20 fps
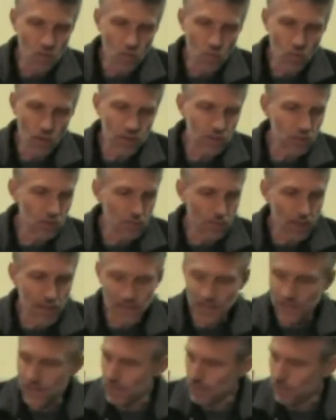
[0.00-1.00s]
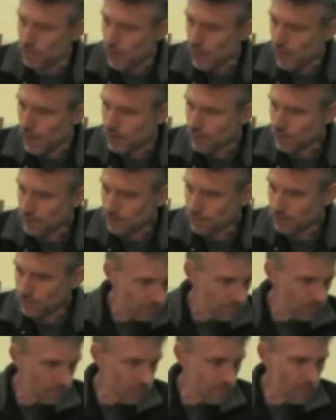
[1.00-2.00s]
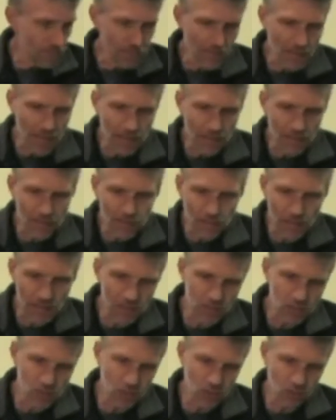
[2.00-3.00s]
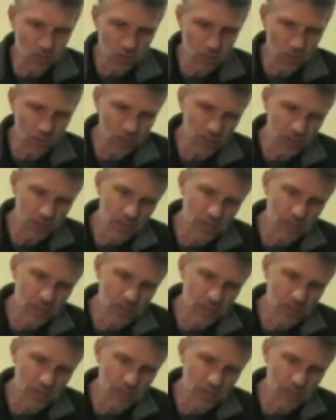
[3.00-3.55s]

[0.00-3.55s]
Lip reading: When you're making your pattern, have to make sure